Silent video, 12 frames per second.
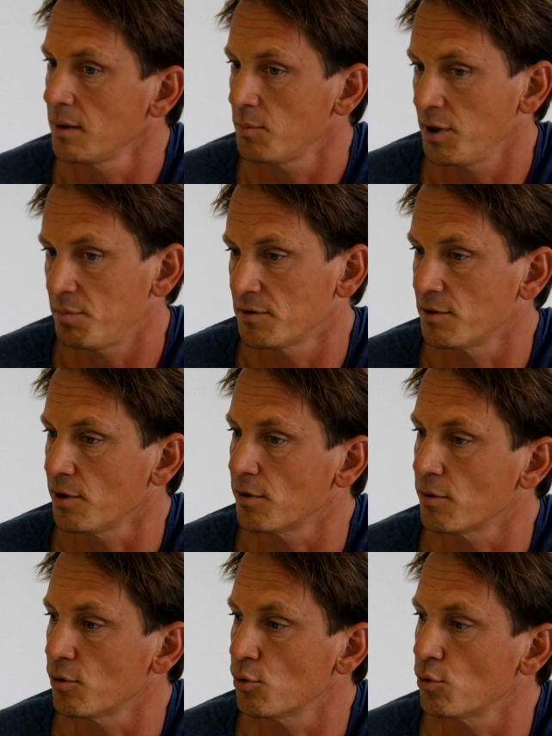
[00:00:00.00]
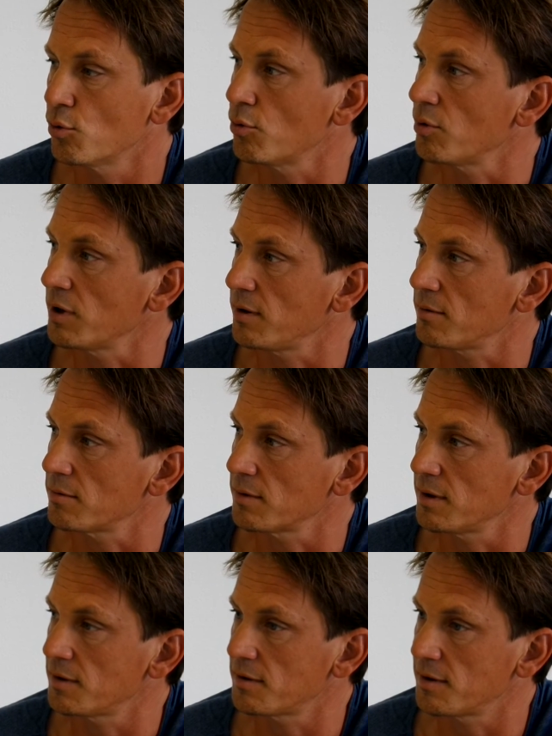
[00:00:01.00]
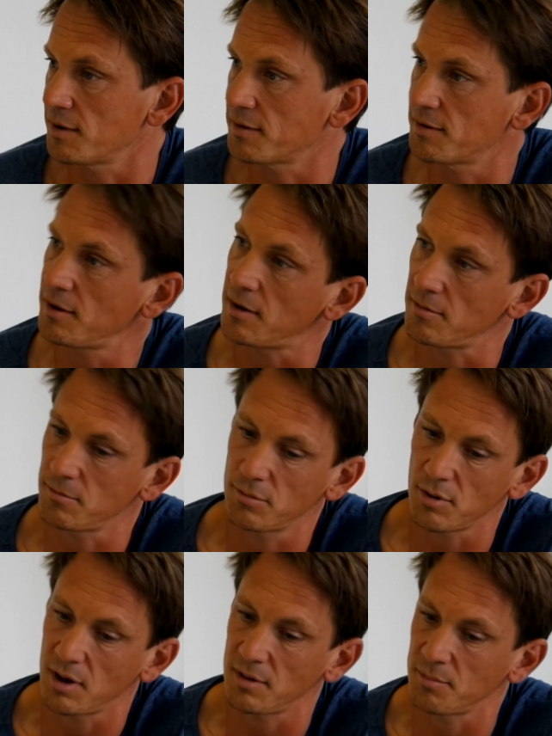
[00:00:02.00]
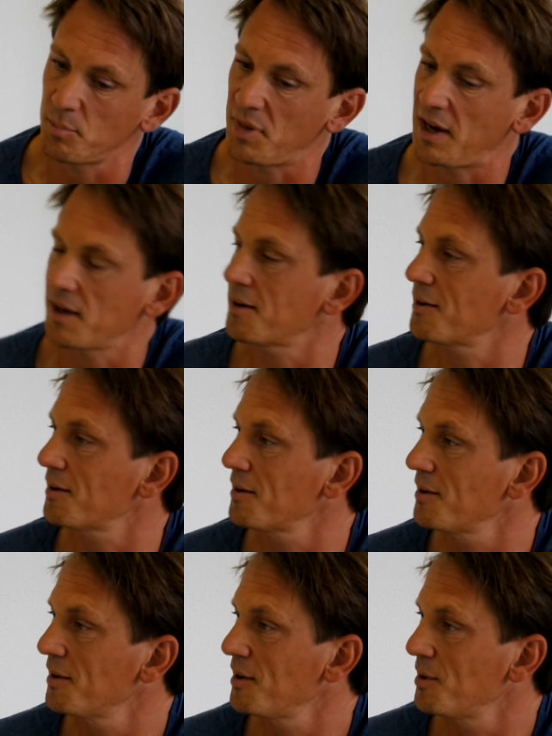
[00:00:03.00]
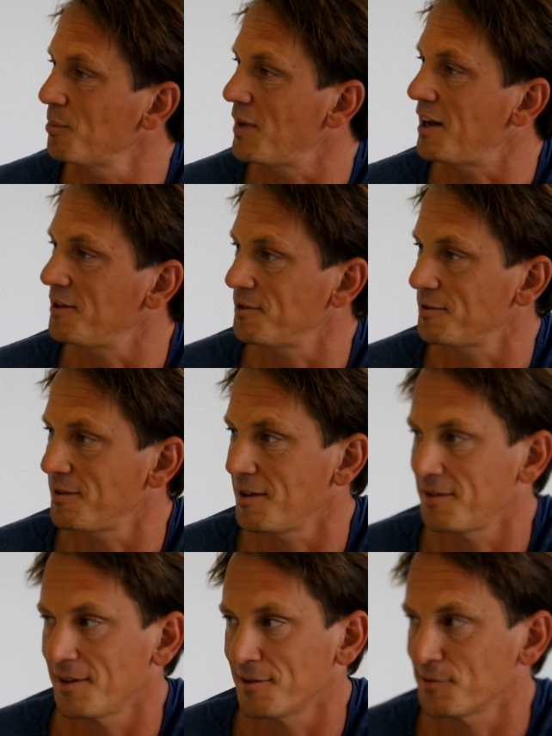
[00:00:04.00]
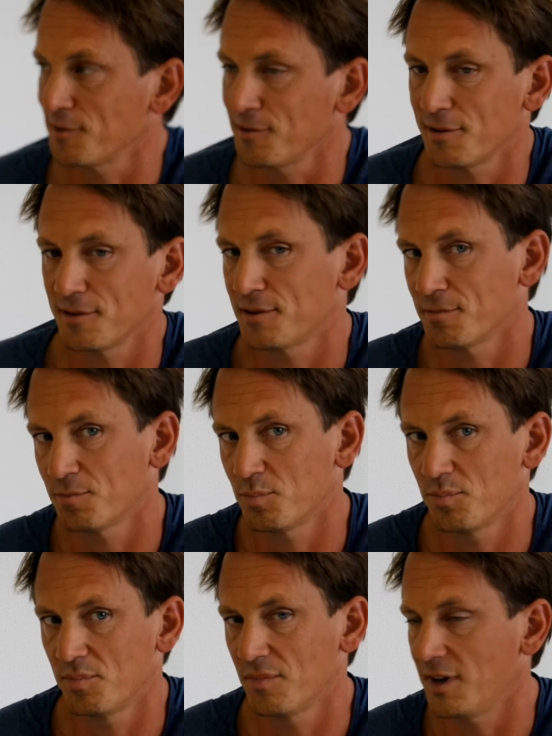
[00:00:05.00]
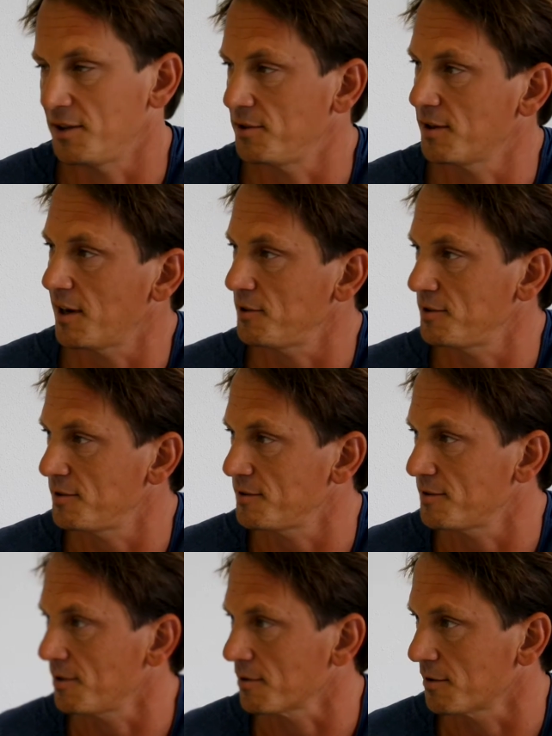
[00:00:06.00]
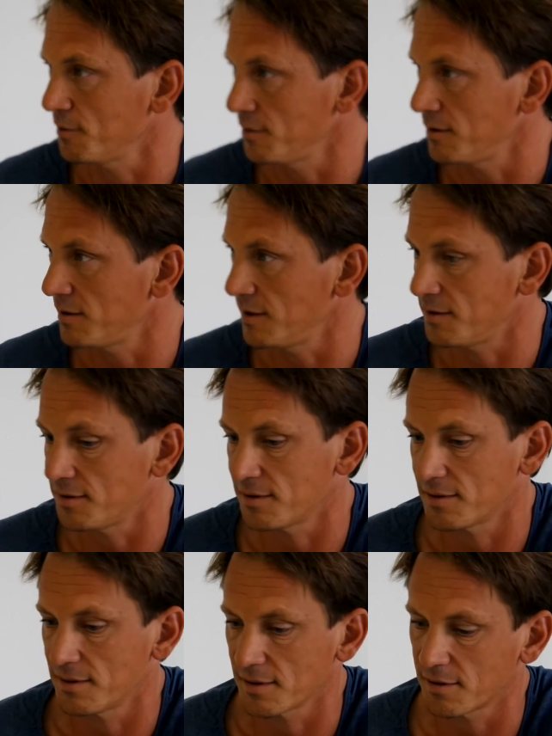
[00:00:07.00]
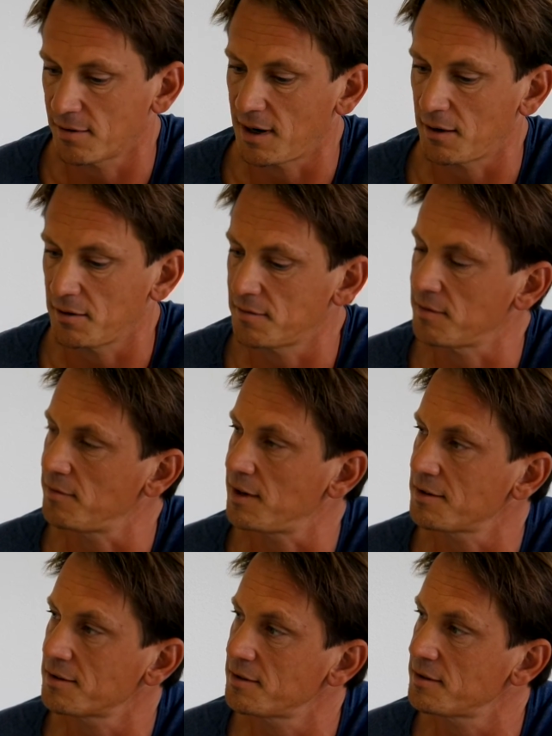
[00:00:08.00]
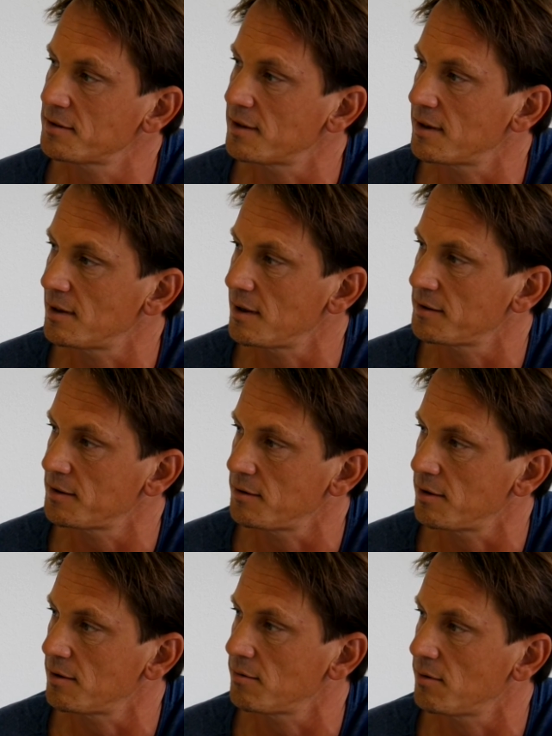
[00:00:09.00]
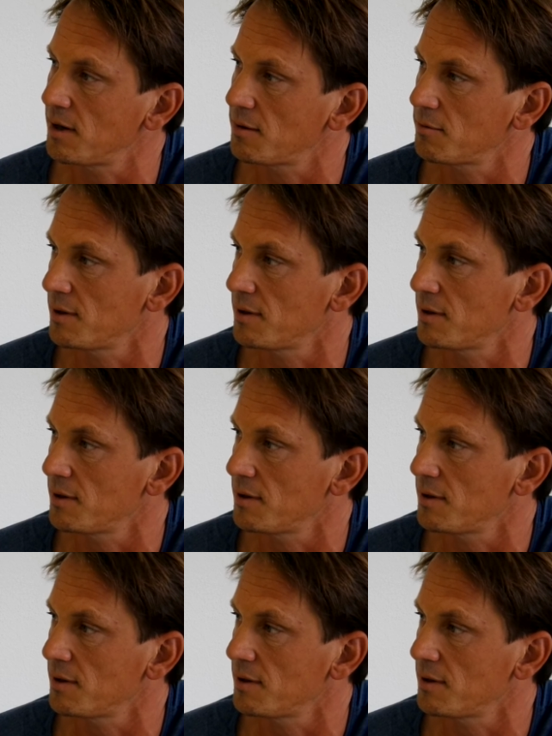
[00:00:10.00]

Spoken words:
people know, you know, it's not one bank manager that tells you this education is not good. It's the crowd of investors that lets you know where we